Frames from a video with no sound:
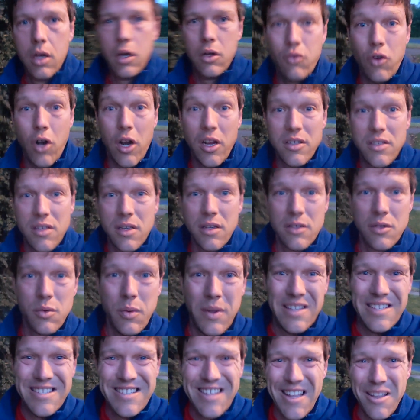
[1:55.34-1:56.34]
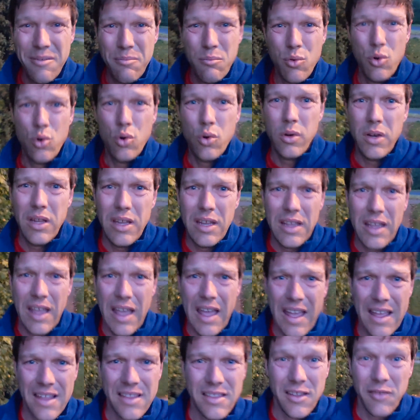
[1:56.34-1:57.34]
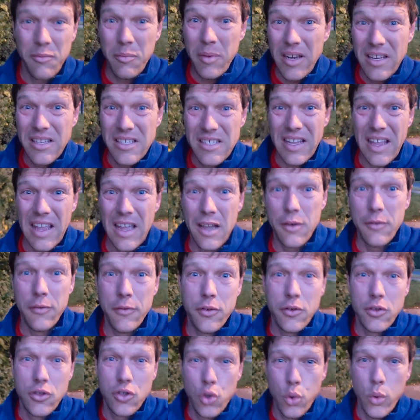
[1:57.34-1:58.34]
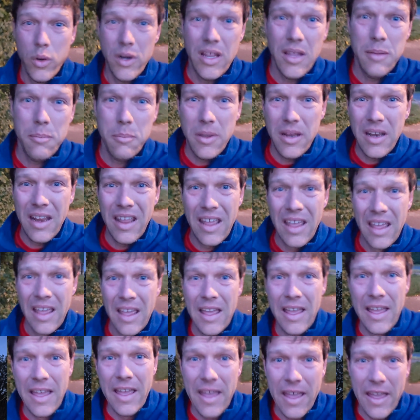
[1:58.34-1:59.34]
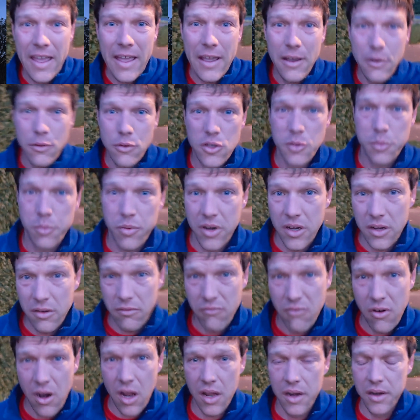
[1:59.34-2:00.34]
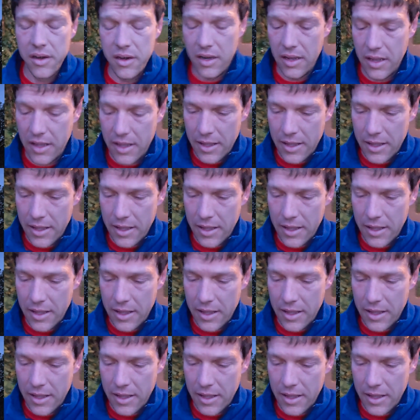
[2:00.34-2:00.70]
Right, so it's Wednesday morning and I've managed to get out for a 20-minute hill sprint run.